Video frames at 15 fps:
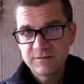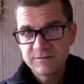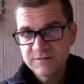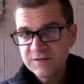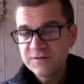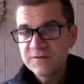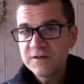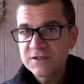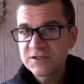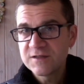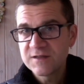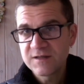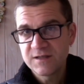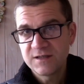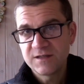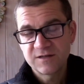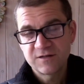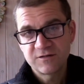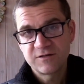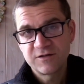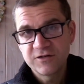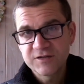deficiencies.
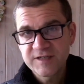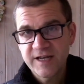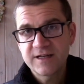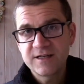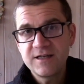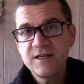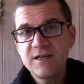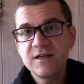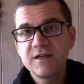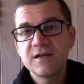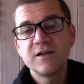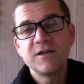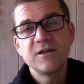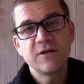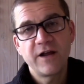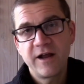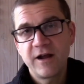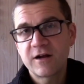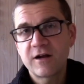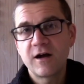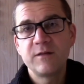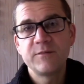Your technique, your air
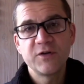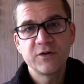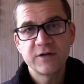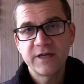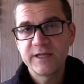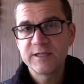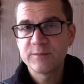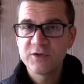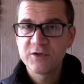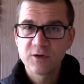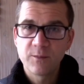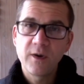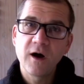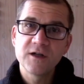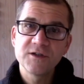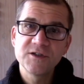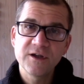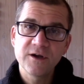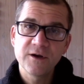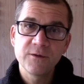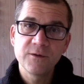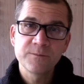column, your engagement, your
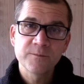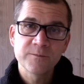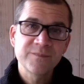appoggio